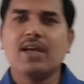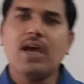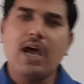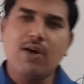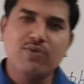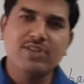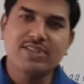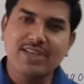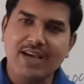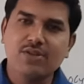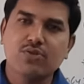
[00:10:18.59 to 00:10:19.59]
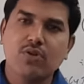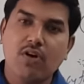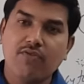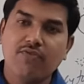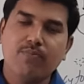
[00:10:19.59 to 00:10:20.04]
have the chance
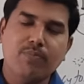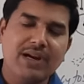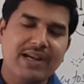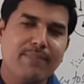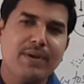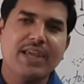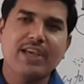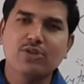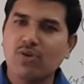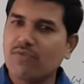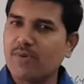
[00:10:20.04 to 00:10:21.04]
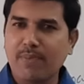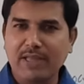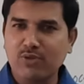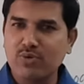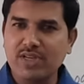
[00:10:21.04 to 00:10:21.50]
of multiplication of the
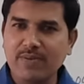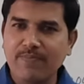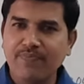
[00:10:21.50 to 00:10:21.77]
pathogen.